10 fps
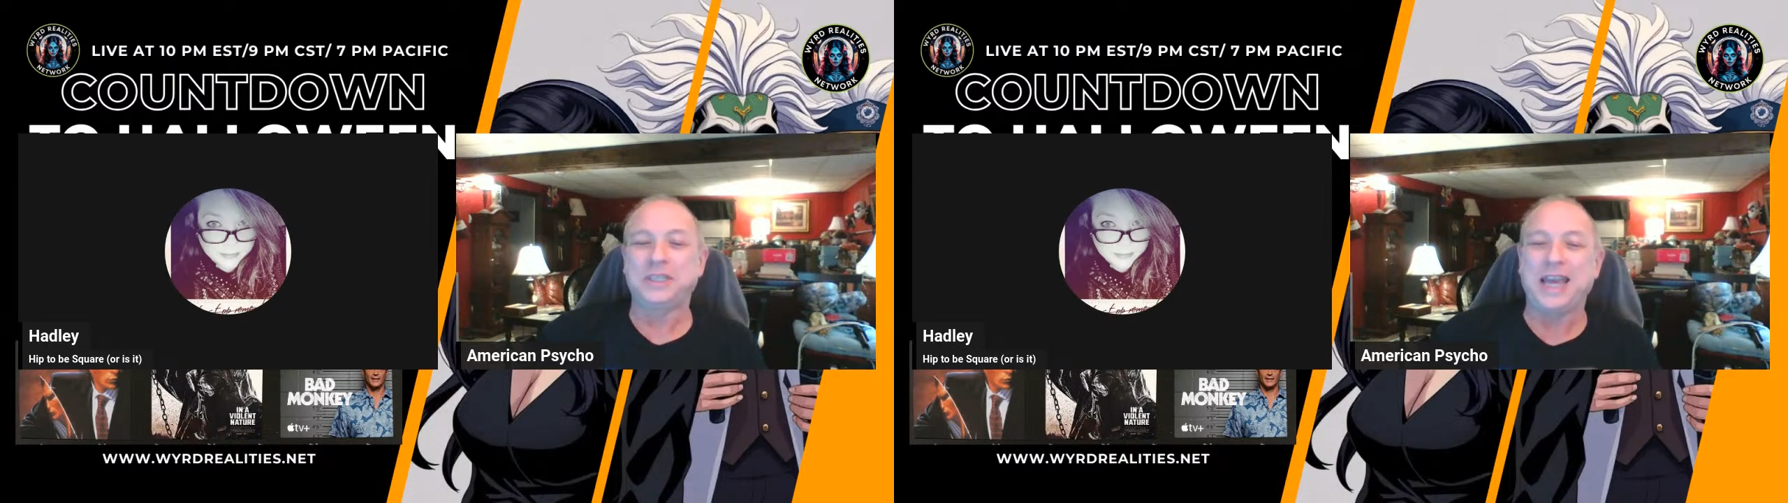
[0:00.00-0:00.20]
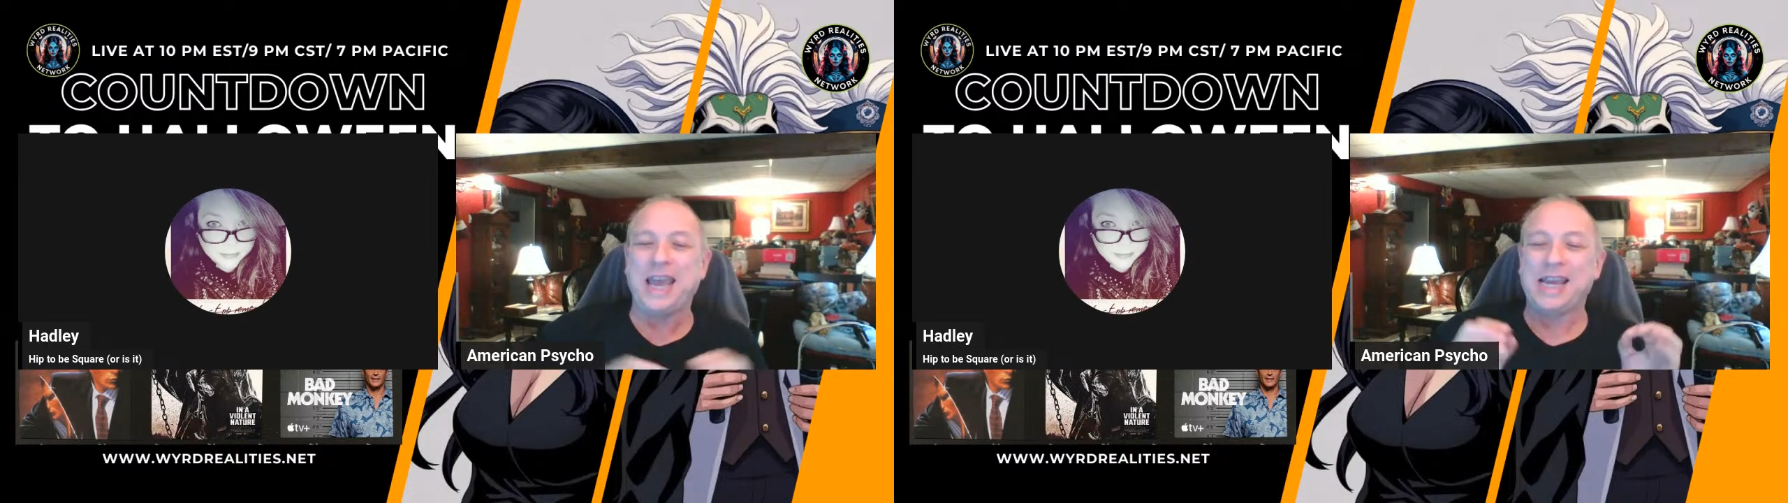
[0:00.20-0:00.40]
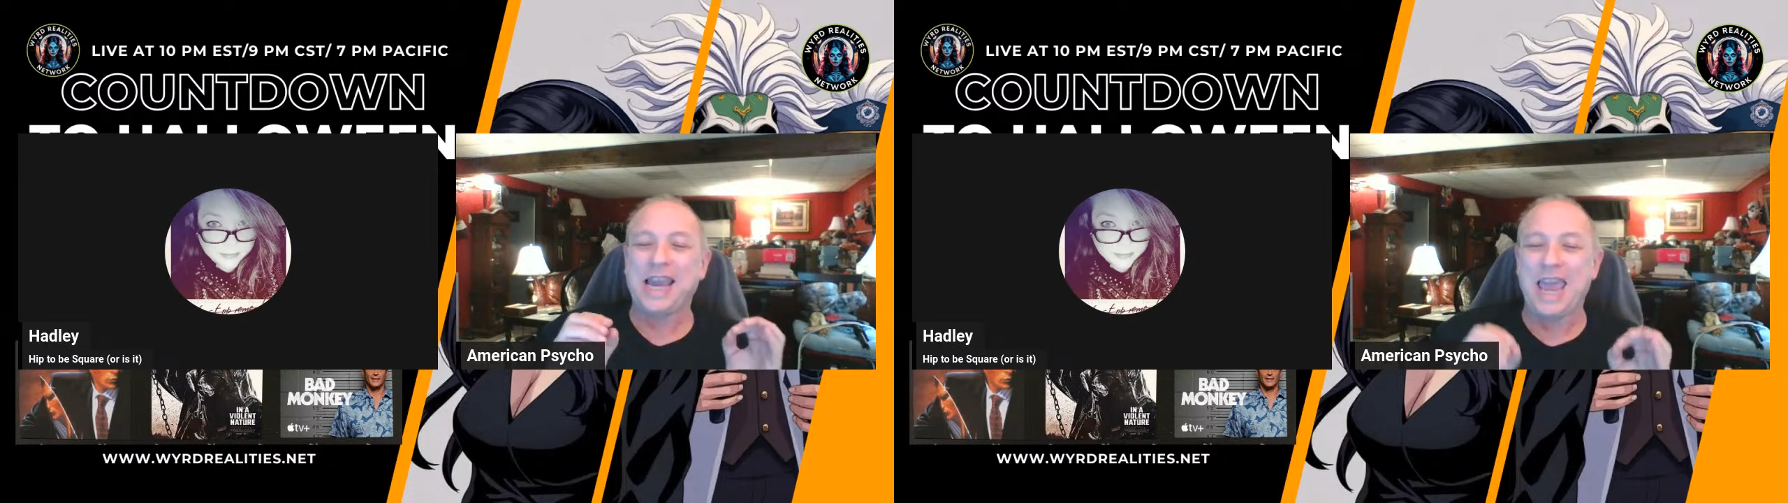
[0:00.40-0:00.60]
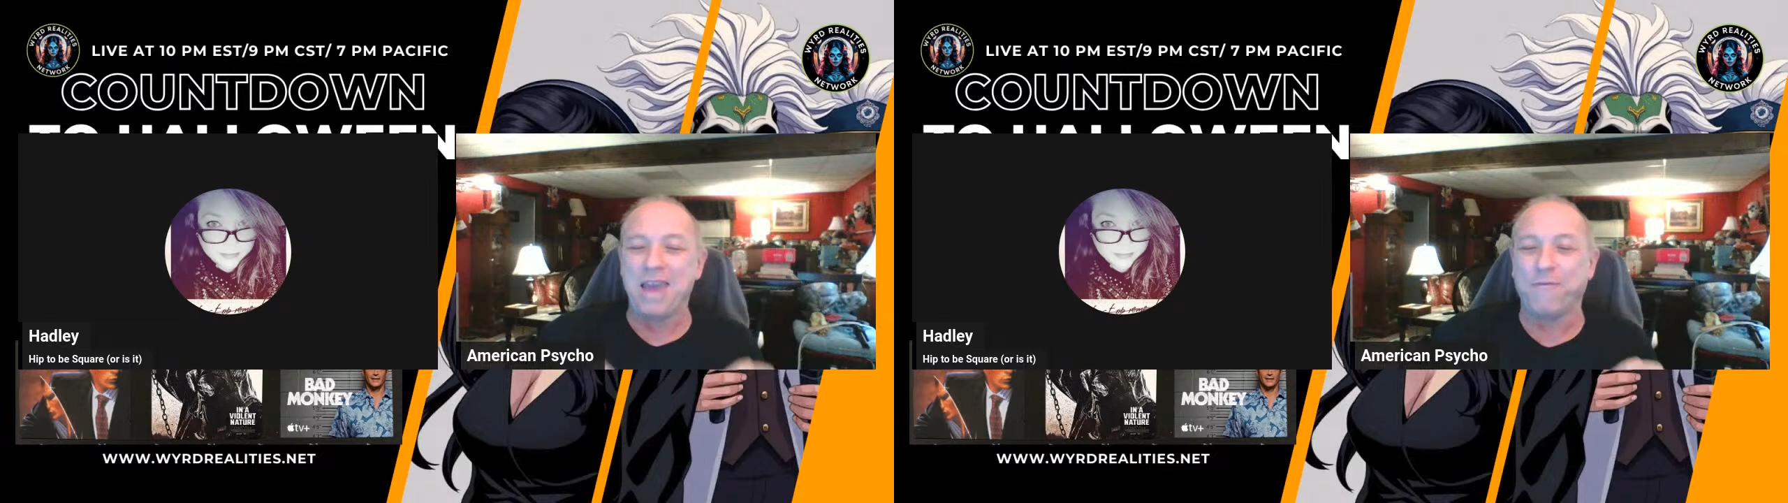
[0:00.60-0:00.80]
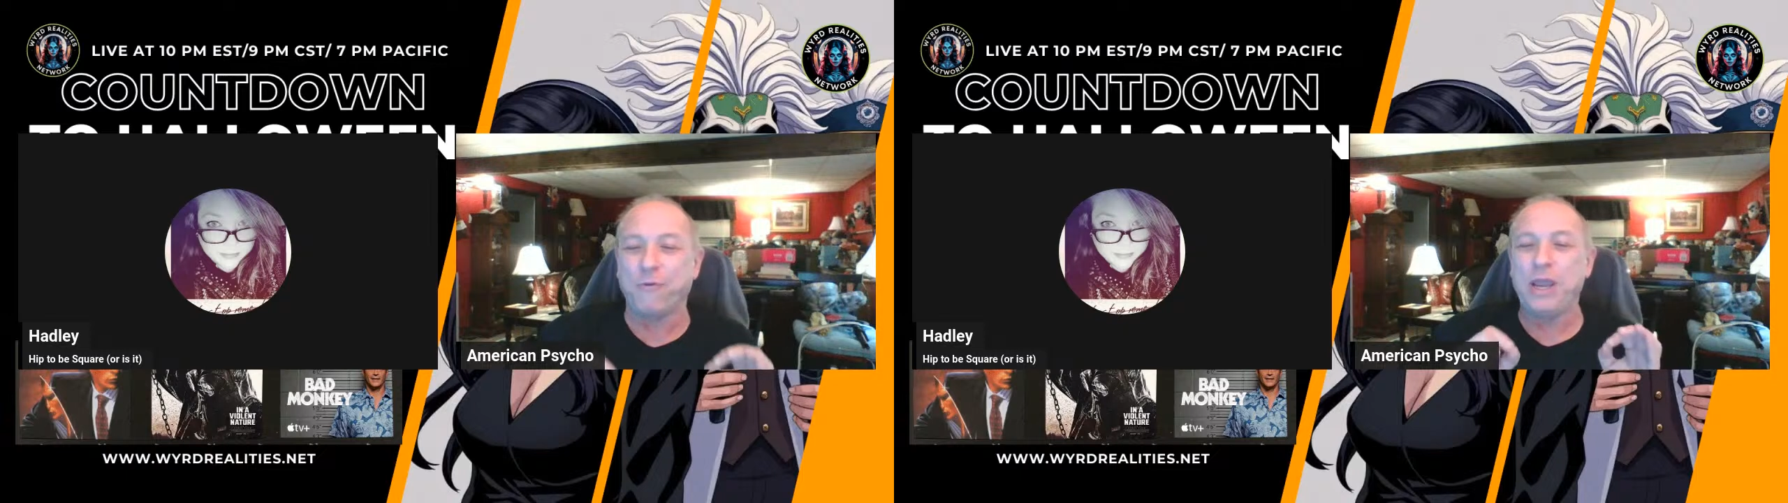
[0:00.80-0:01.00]
take
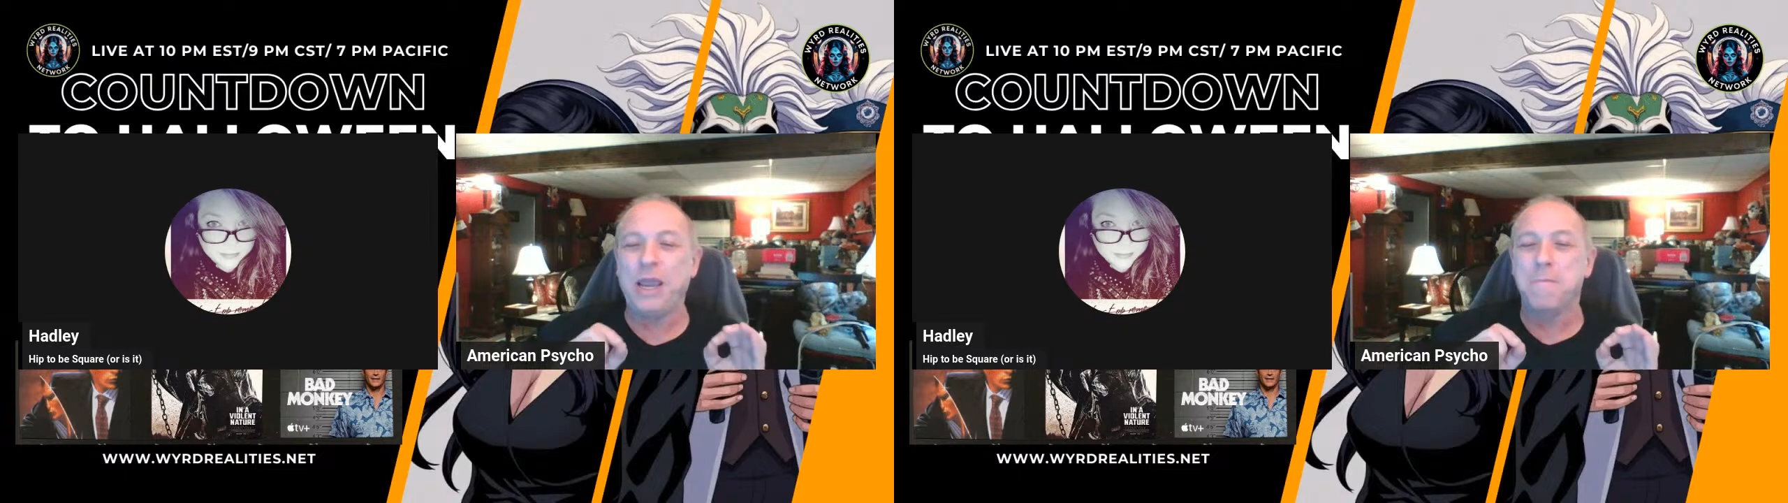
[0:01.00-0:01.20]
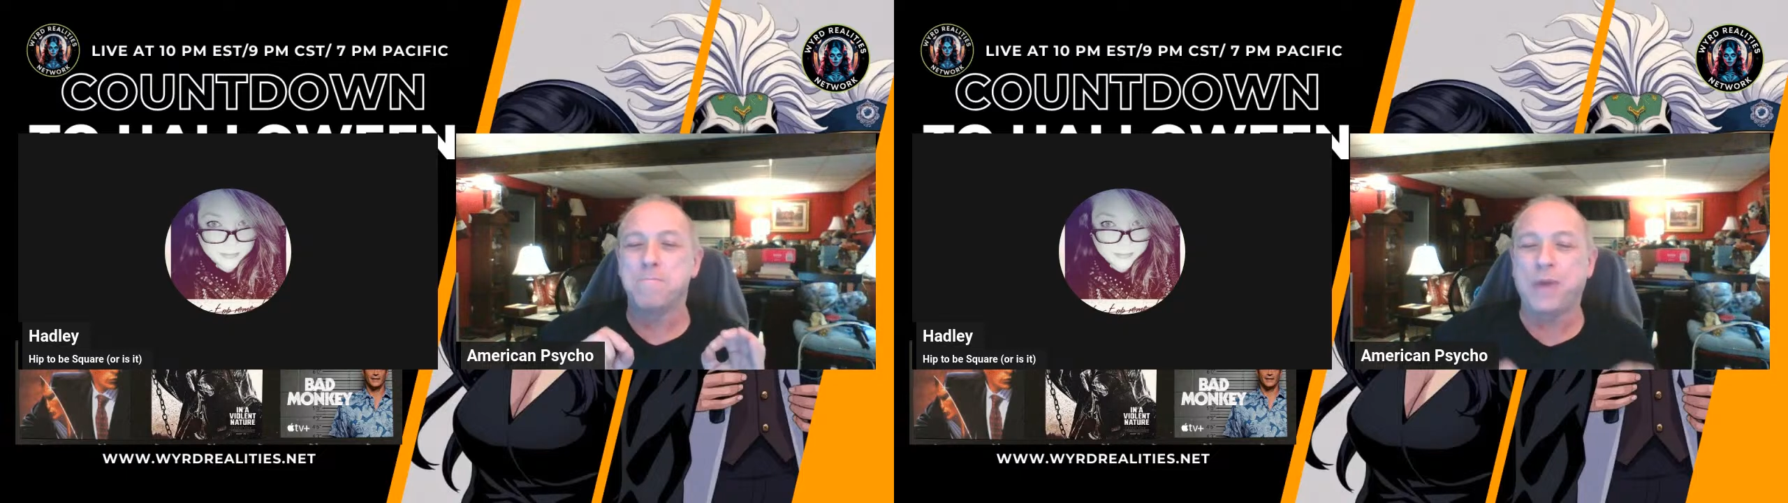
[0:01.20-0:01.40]
every